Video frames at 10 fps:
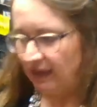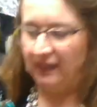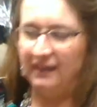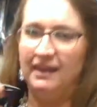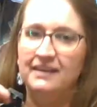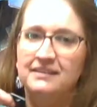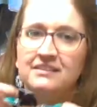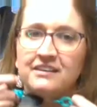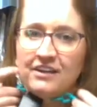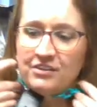And
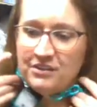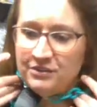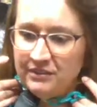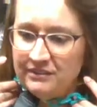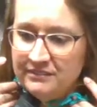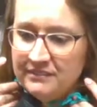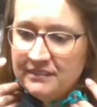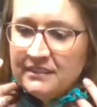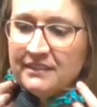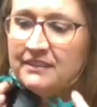look how cute.
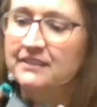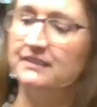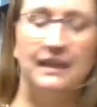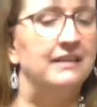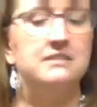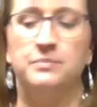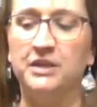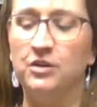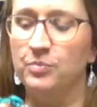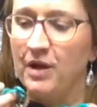That is a
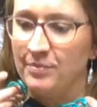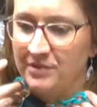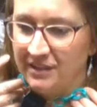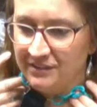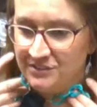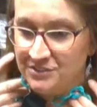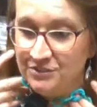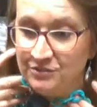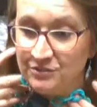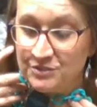big old pop of color
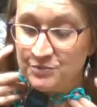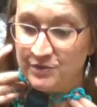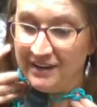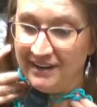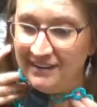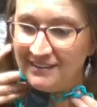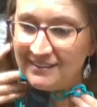too for spring.